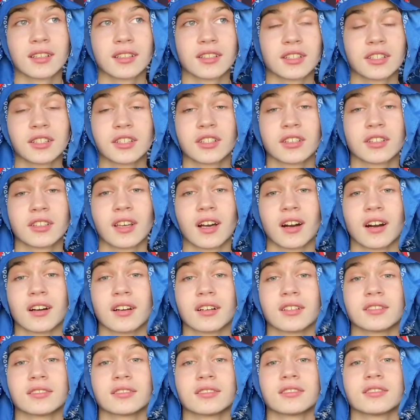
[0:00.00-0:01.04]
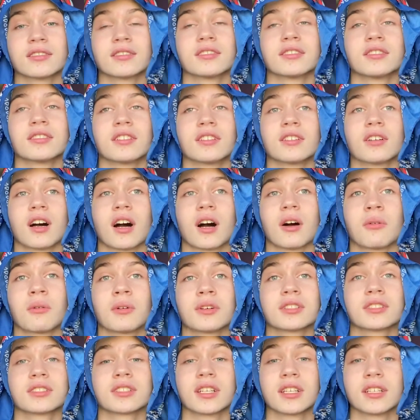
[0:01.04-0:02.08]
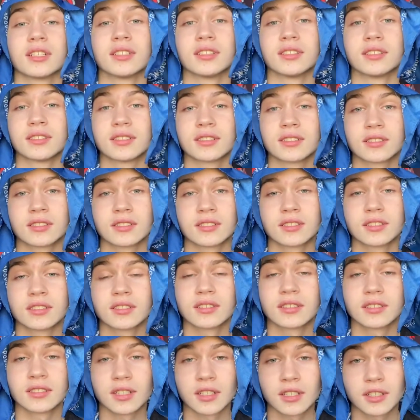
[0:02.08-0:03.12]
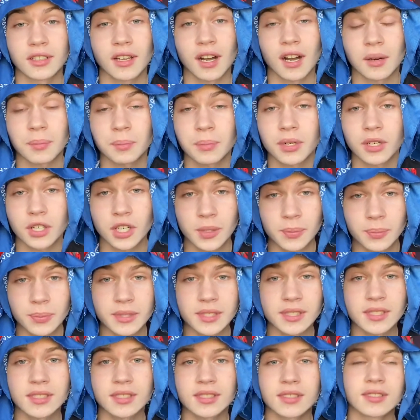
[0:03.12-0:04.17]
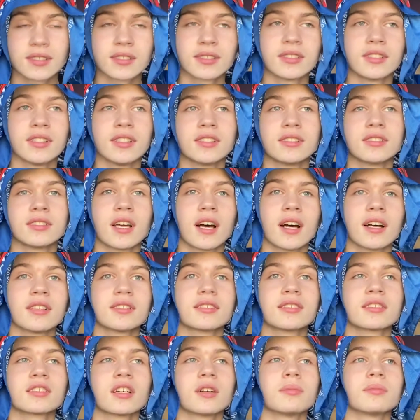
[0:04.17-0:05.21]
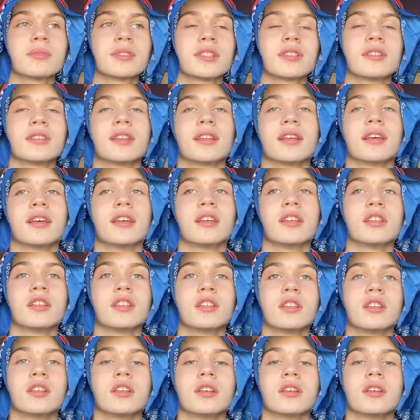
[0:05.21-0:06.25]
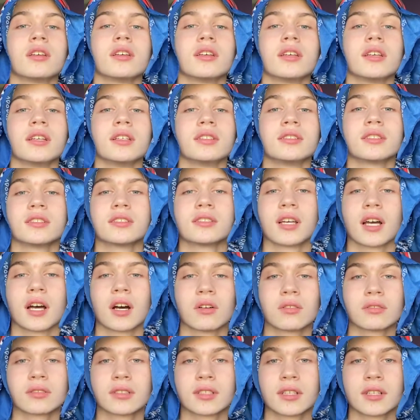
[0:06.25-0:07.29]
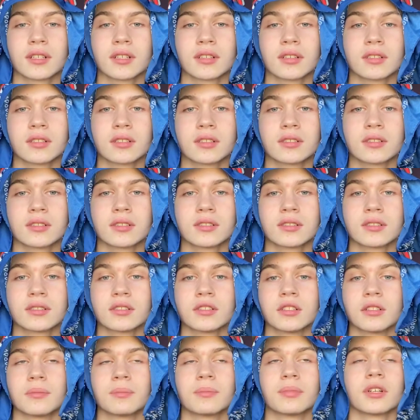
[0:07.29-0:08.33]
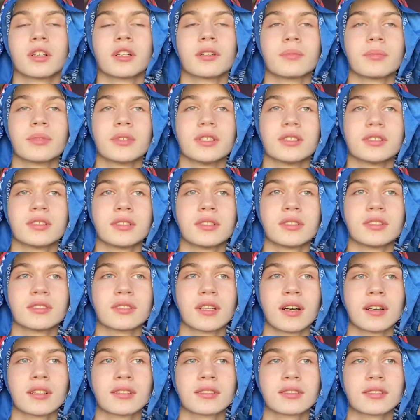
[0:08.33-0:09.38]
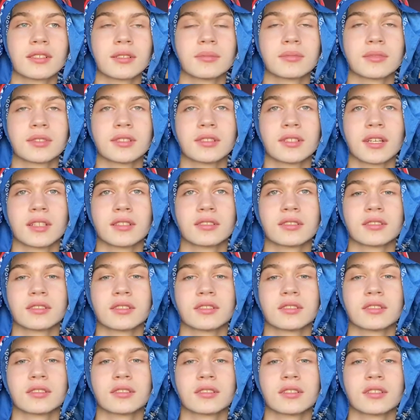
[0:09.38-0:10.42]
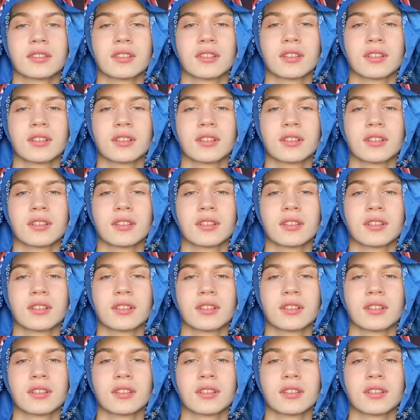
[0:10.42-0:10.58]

Y'all, I wanna say this. y'all purpose is not something that is just out there your purpose is not something that's just